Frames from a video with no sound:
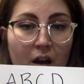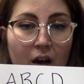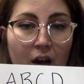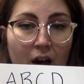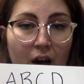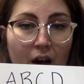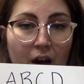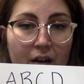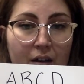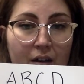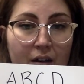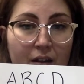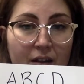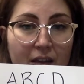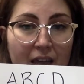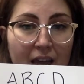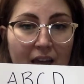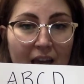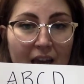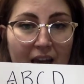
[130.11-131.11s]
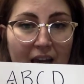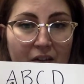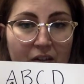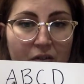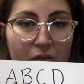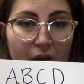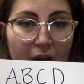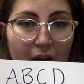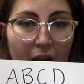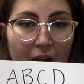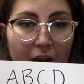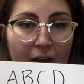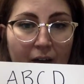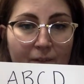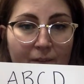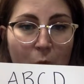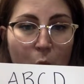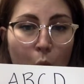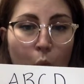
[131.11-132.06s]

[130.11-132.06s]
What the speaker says: On the A string,